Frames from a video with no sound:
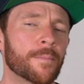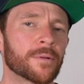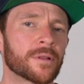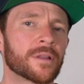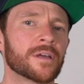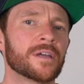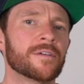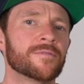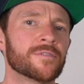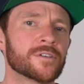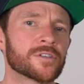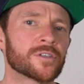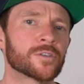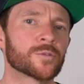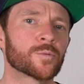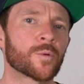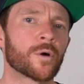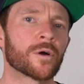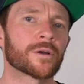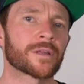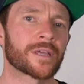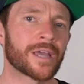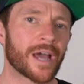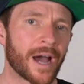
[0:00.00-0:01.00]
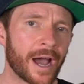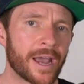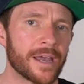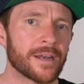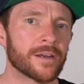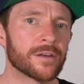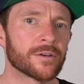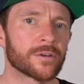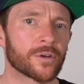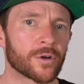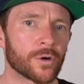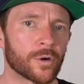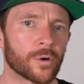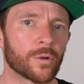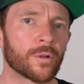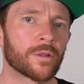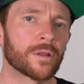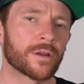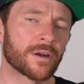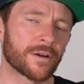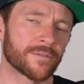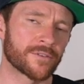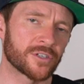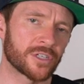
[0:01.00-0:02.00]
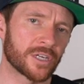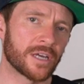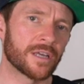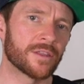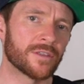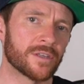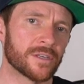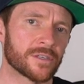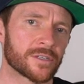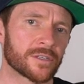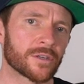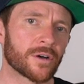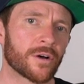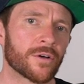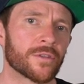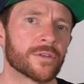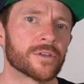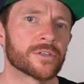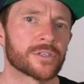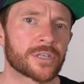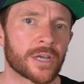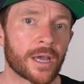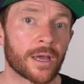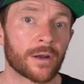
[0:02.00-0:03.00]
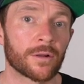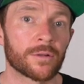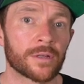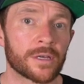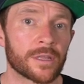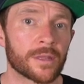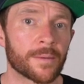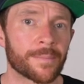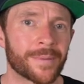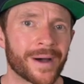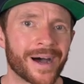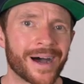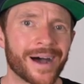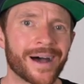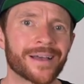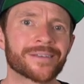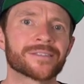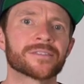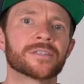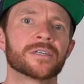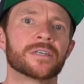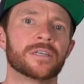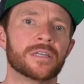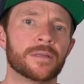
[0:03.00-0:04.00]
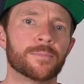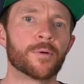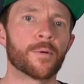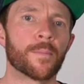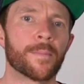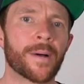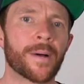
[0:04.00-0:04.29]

believe this is what Kaden call, and I've shared this on the channel in the past, nipple